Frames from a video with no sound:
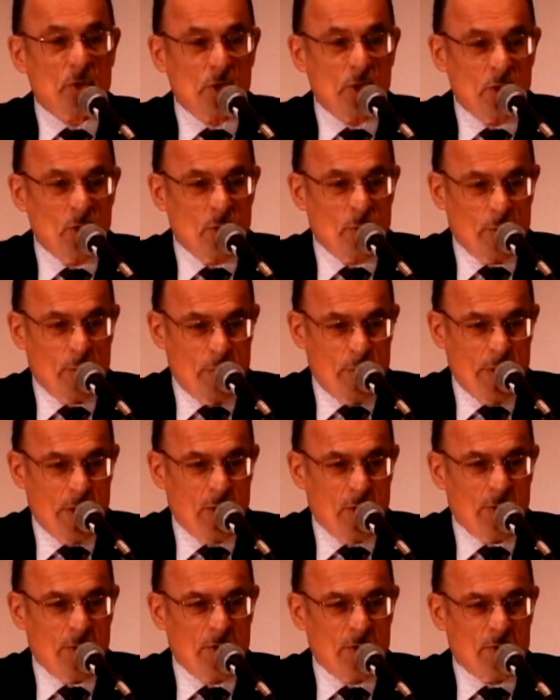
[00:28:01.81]
humor me
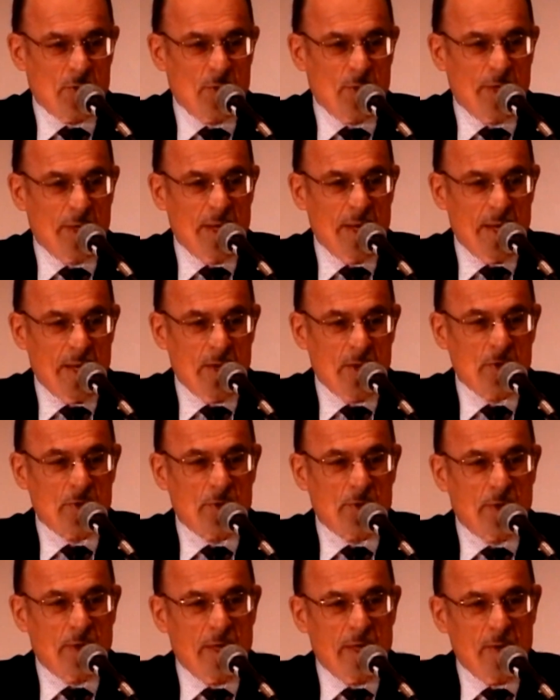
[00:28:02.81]
on this one and
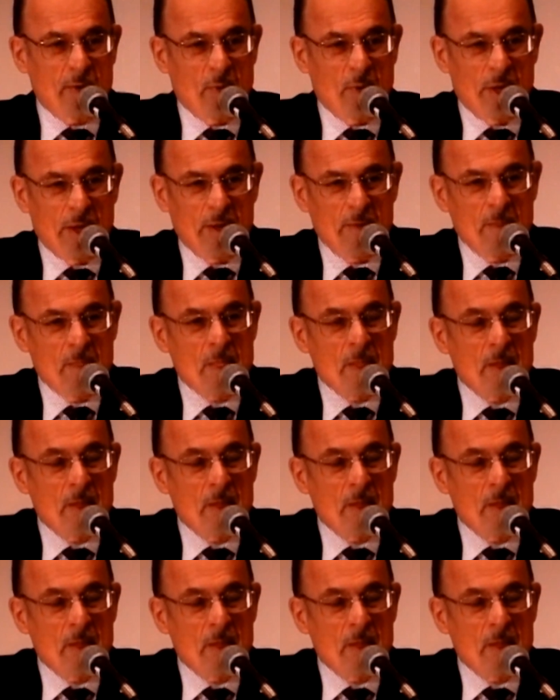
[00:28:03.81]
answer it anyway.